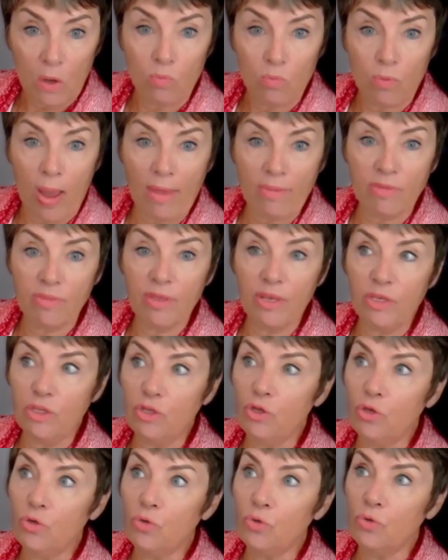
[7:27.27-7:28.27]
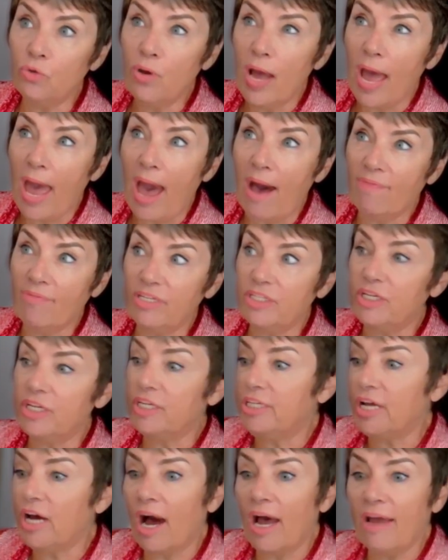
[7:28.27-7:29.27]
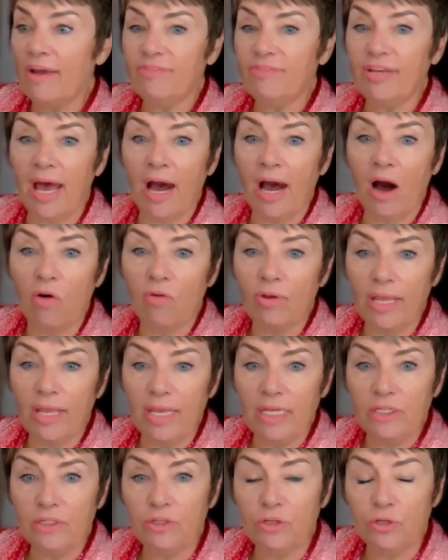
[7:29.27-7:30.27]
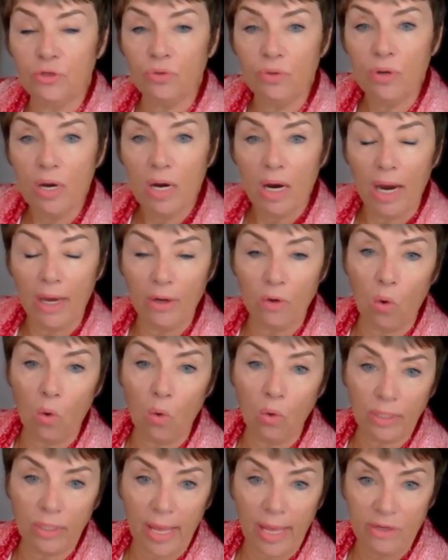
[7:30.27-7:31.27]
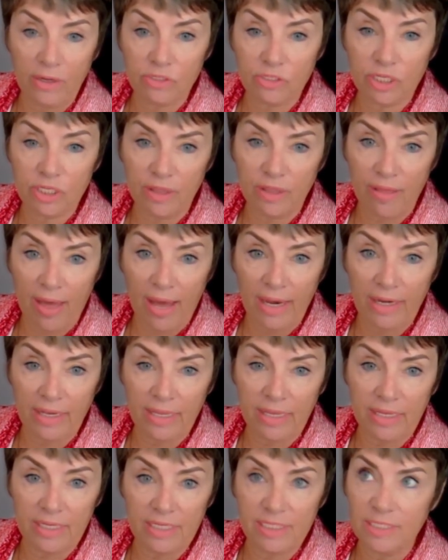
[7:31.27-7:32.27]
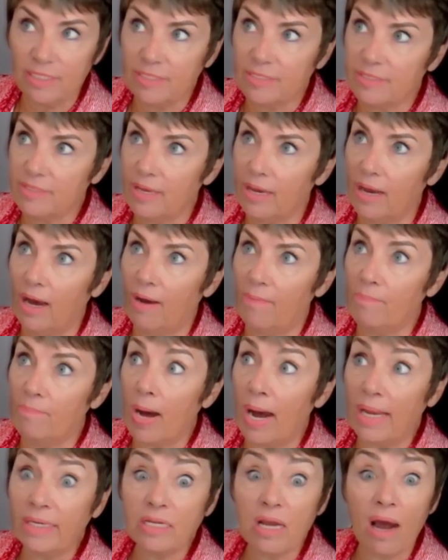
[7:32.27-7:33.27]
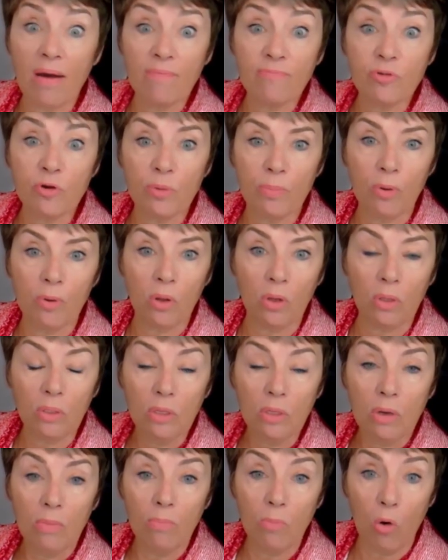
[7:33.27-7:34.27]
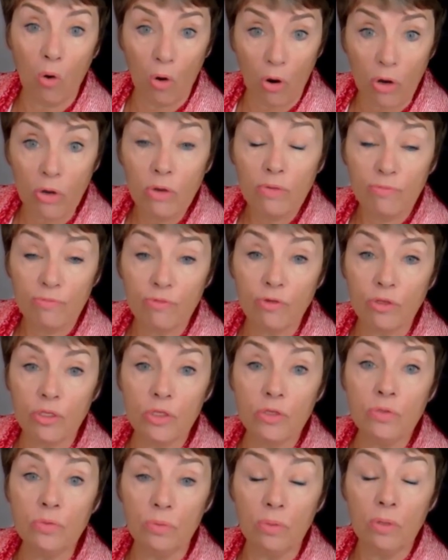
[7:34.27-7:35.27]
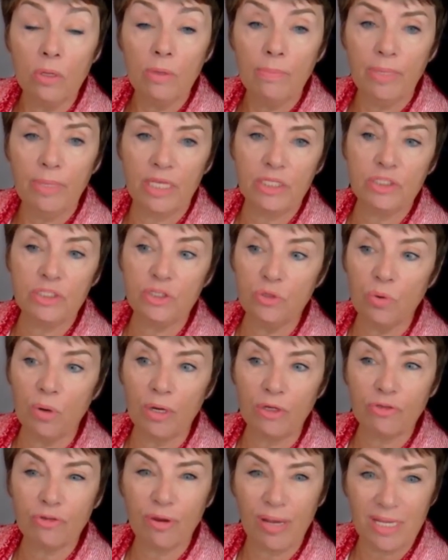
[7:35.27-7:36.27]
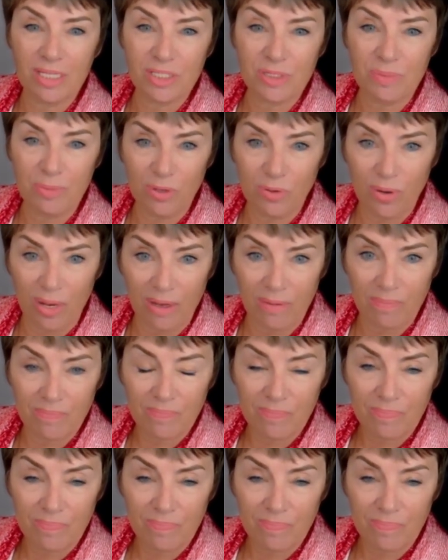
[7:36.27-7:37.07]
rather than you having to dive down into an old energy that is uncomfortable more for you, because you are transmuting.